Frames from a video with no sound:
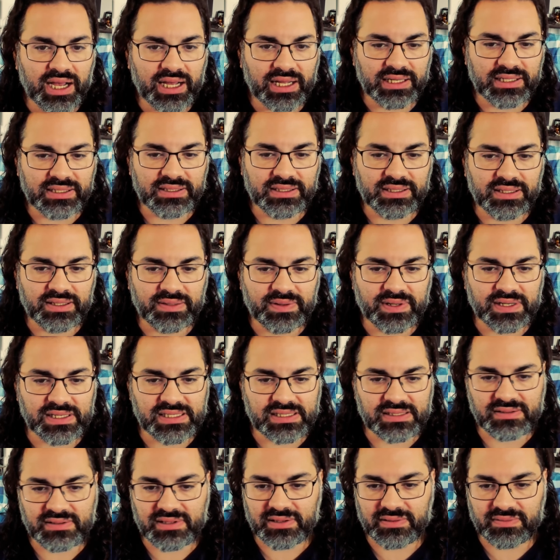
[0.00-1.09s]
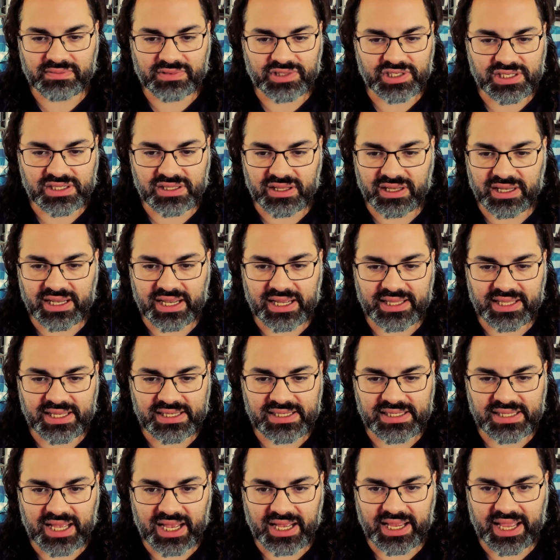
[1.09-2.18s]
Because, just looking at
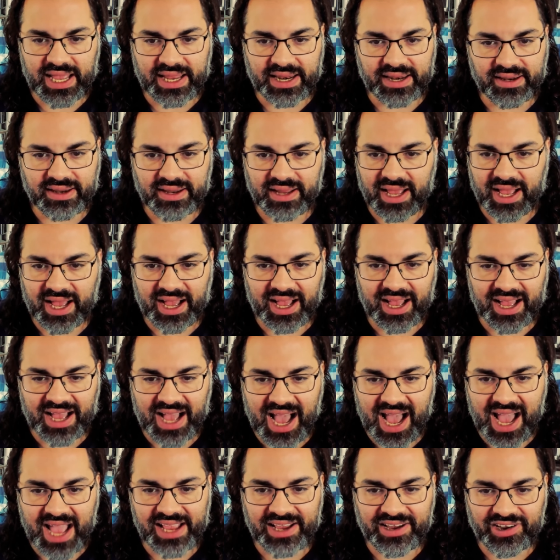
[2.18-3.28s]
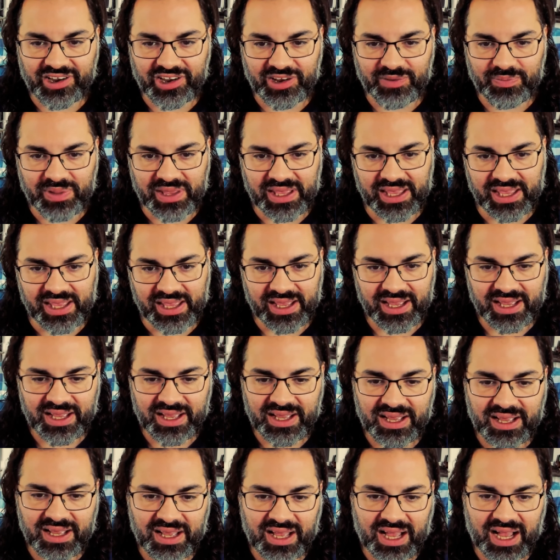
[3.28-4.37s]
this, again, I could be
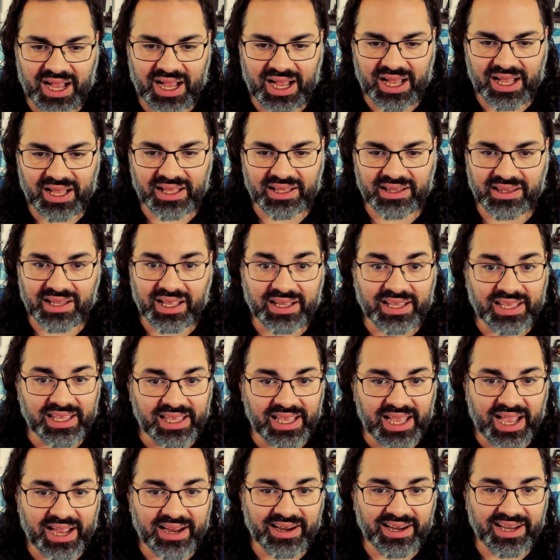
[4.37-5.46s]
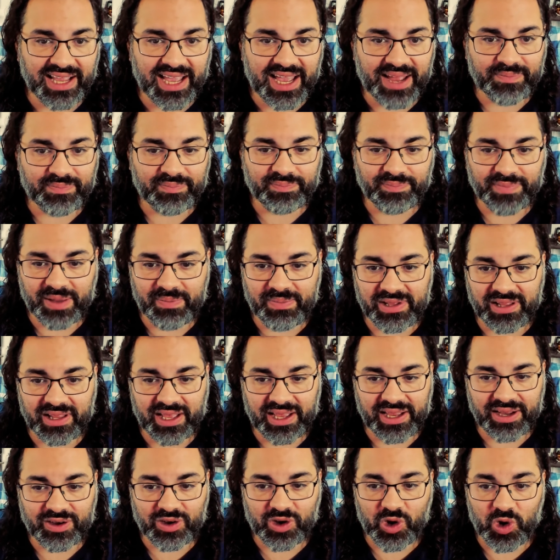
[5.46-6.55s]
lucky. I could get maybe
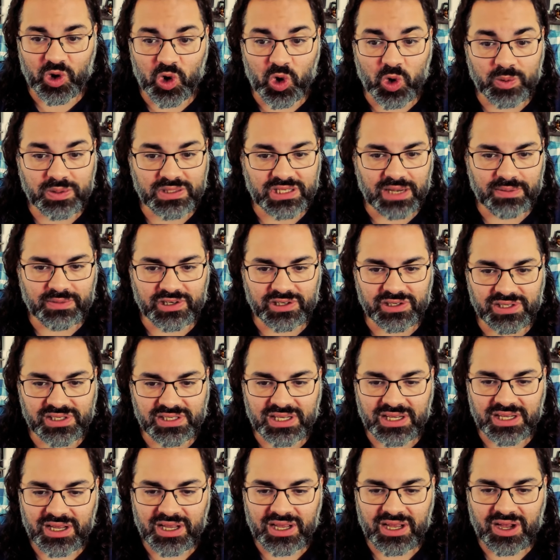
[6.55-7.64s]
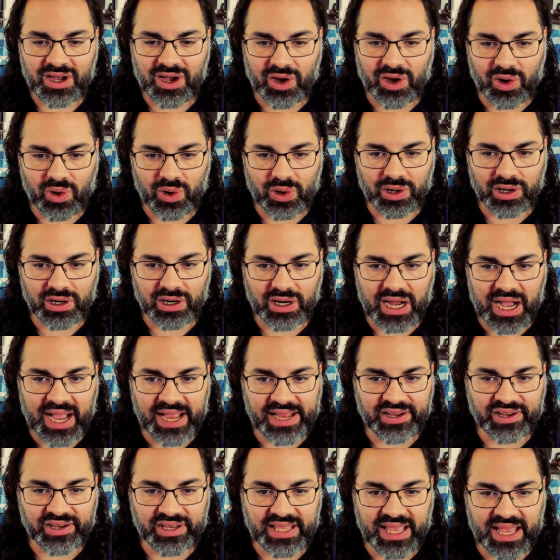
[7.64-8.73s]
like Hope Summers, or I
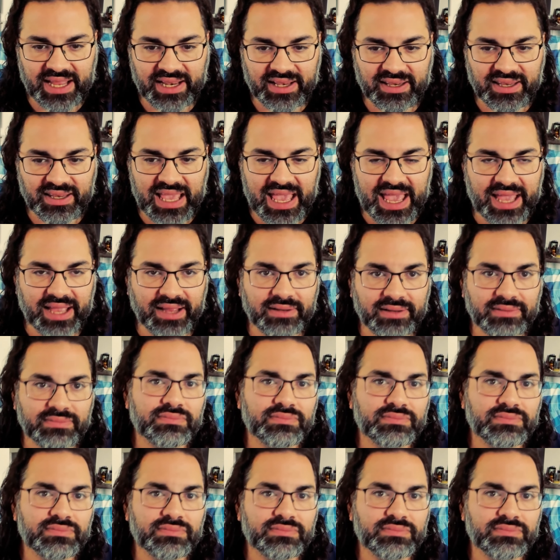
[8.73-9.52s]
could get Kang.